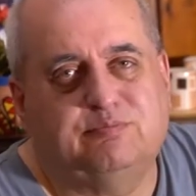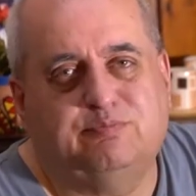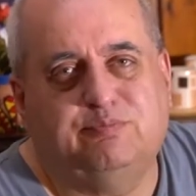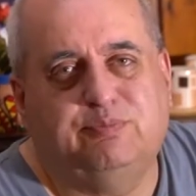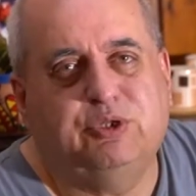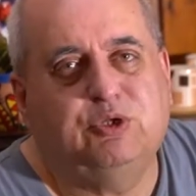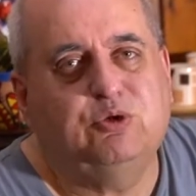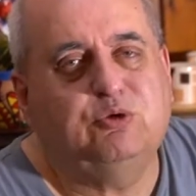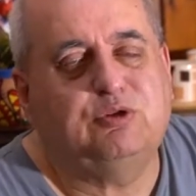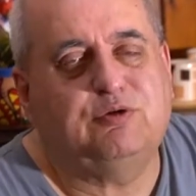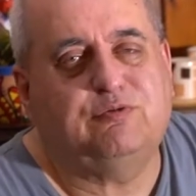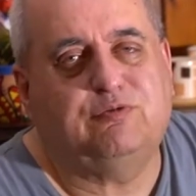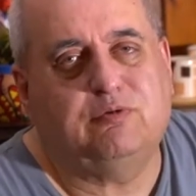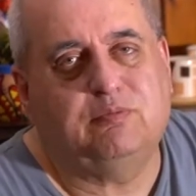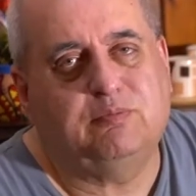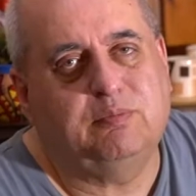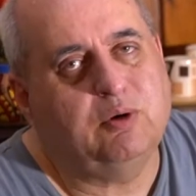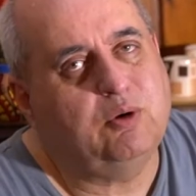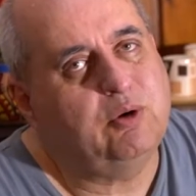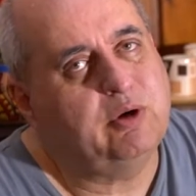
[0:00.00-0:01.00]
beautiful
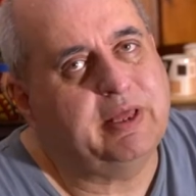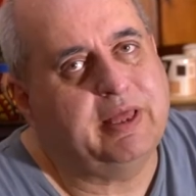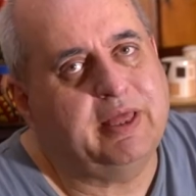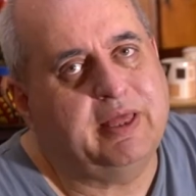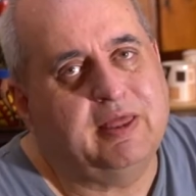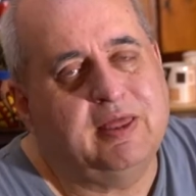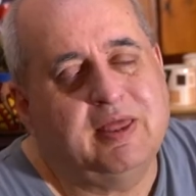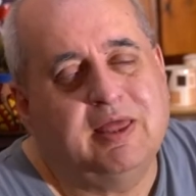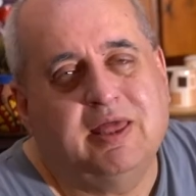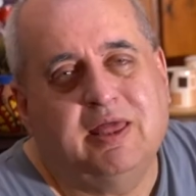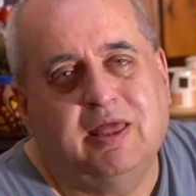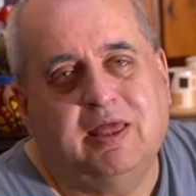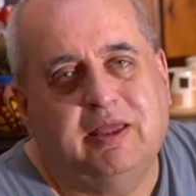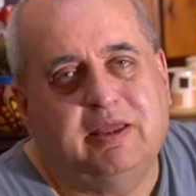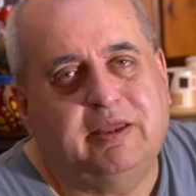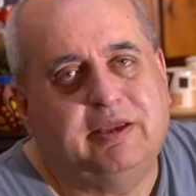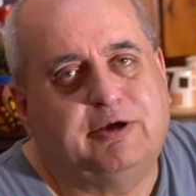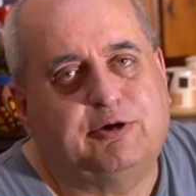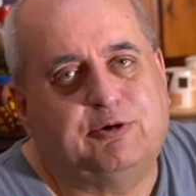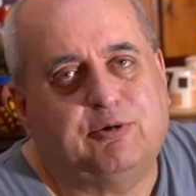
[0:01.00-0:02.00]
bokeh,
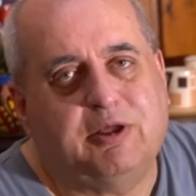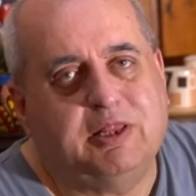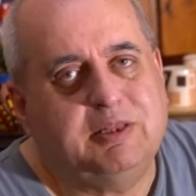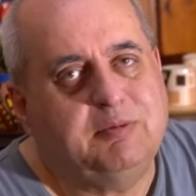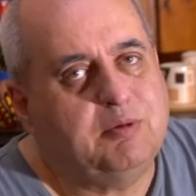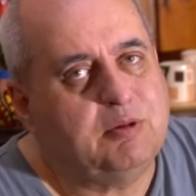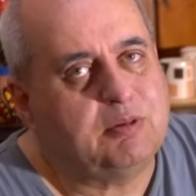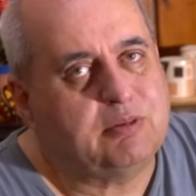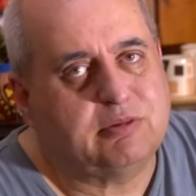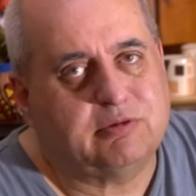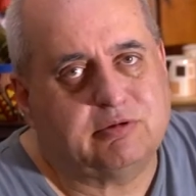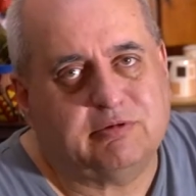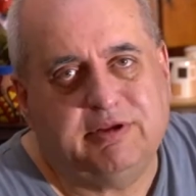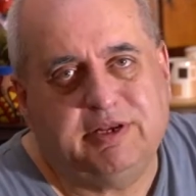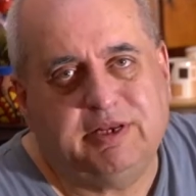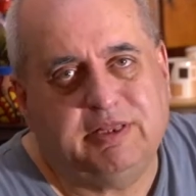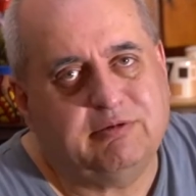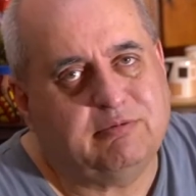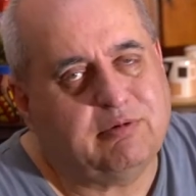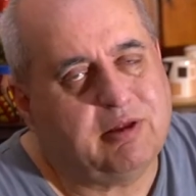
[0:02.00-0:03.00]
incredible
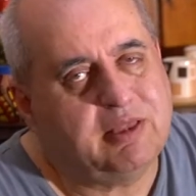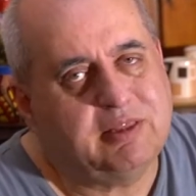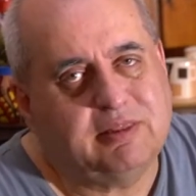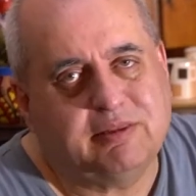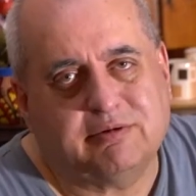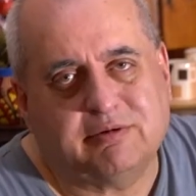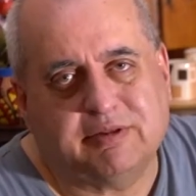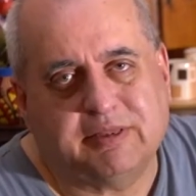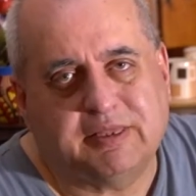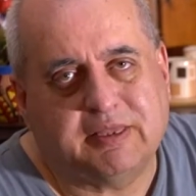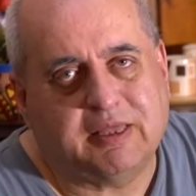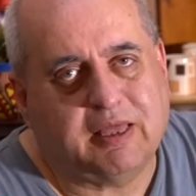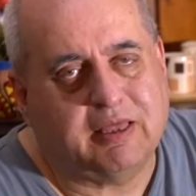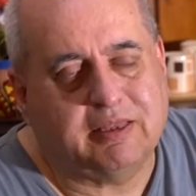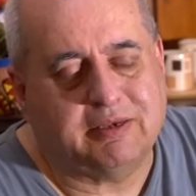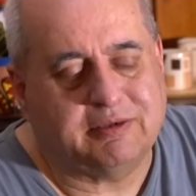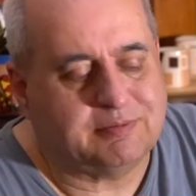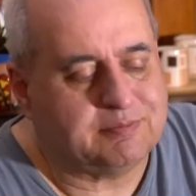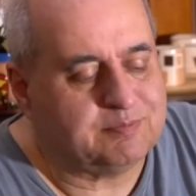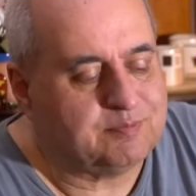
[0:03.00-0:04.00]
3D rendering,
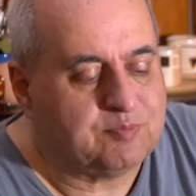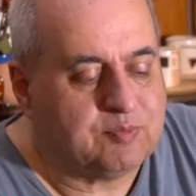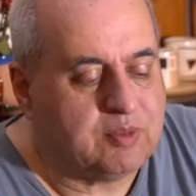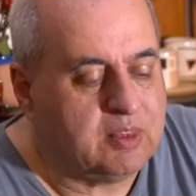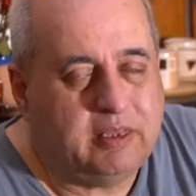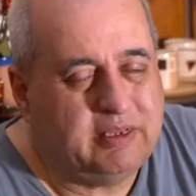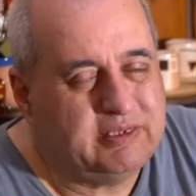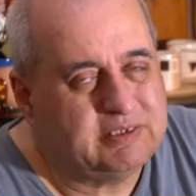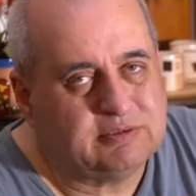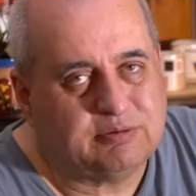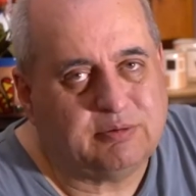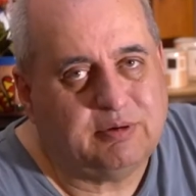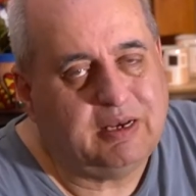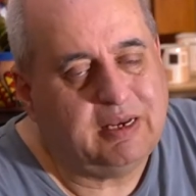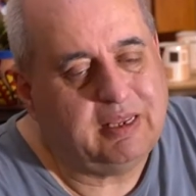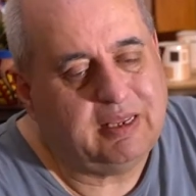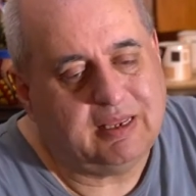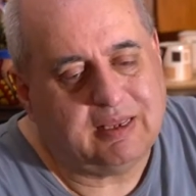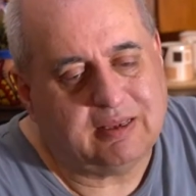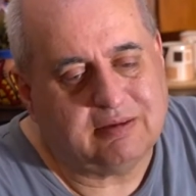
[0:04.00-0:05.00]
and it's
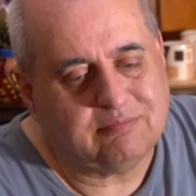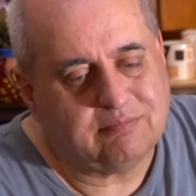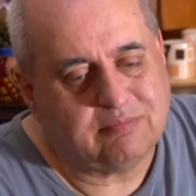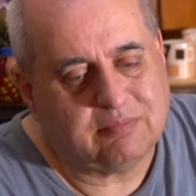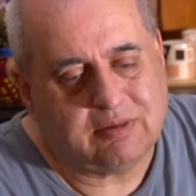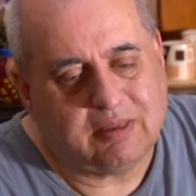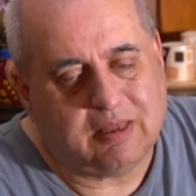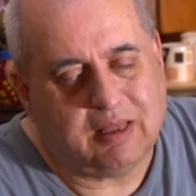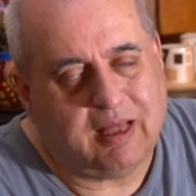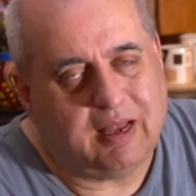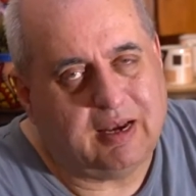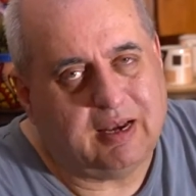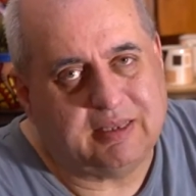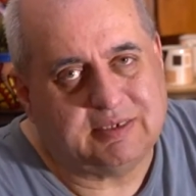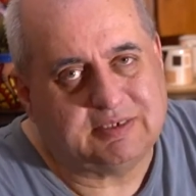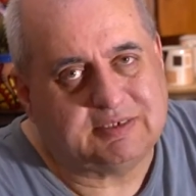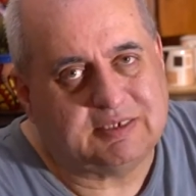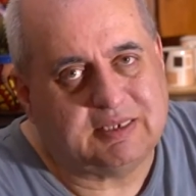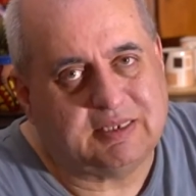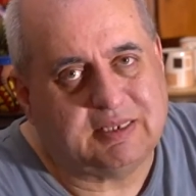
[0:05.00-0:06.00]
really a
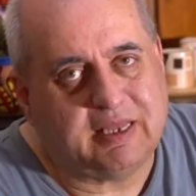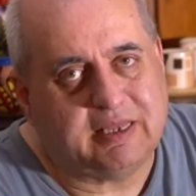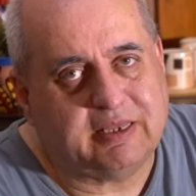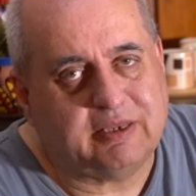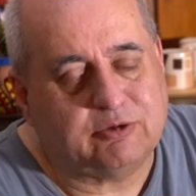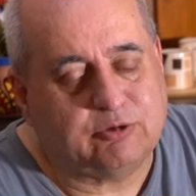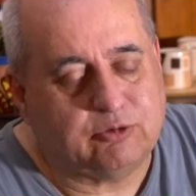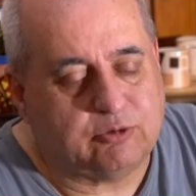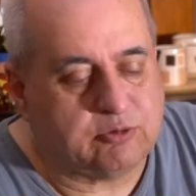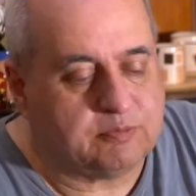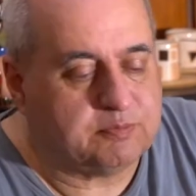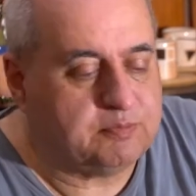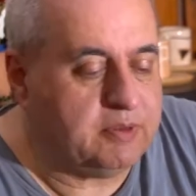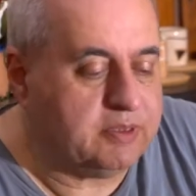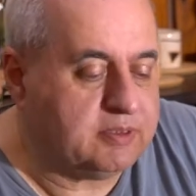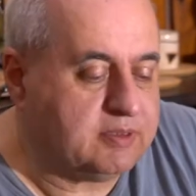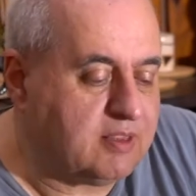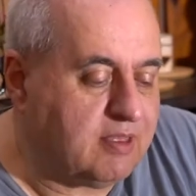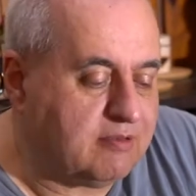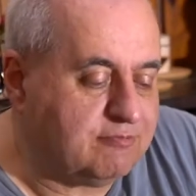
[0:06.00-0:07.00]
lens that I adore.
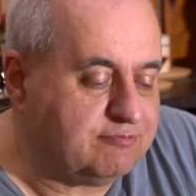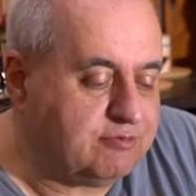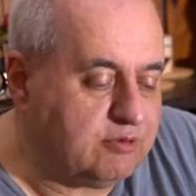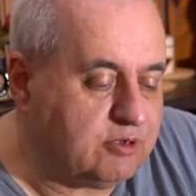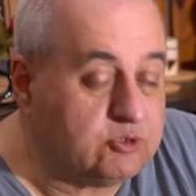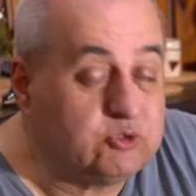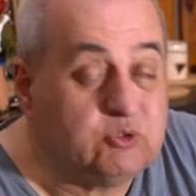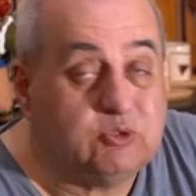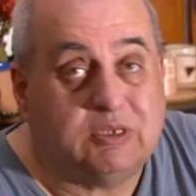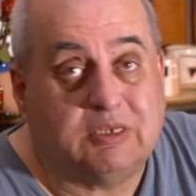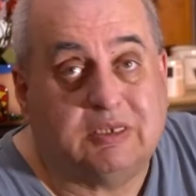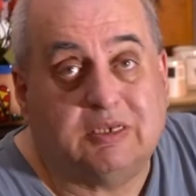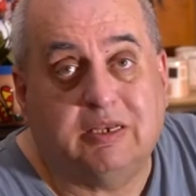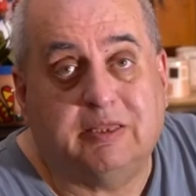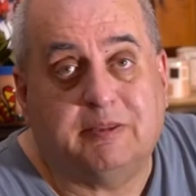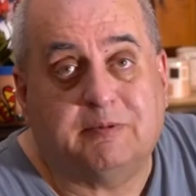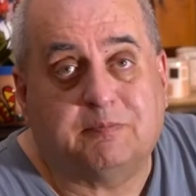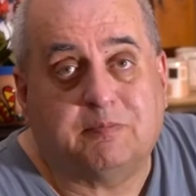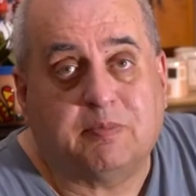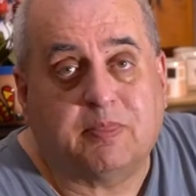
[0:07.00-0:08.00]
But
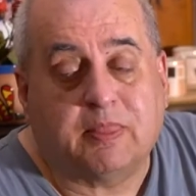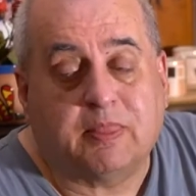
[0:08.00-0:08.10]
unfortunately,